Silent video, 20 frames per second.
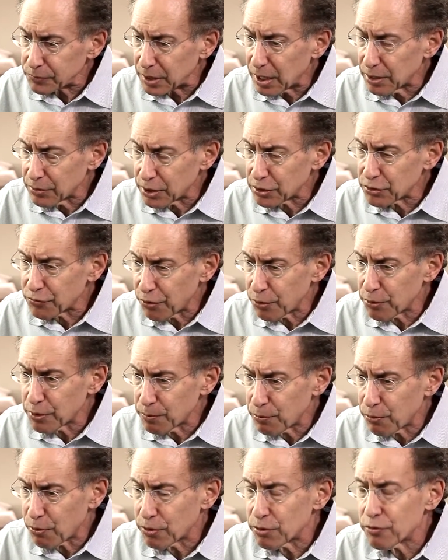and that's very
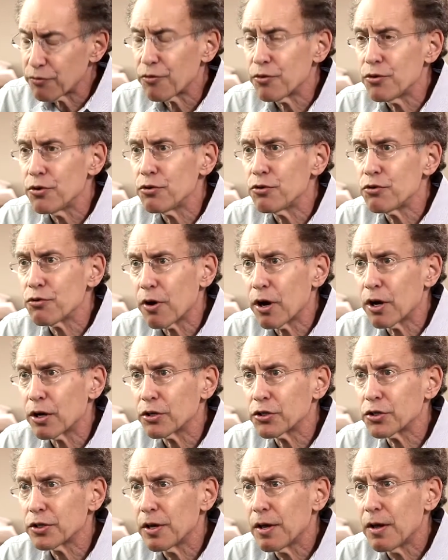important for new
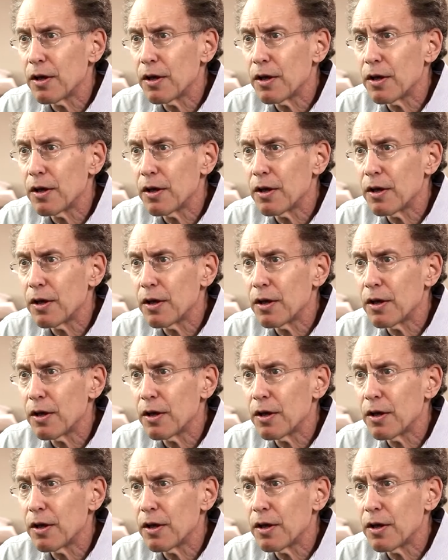drugs,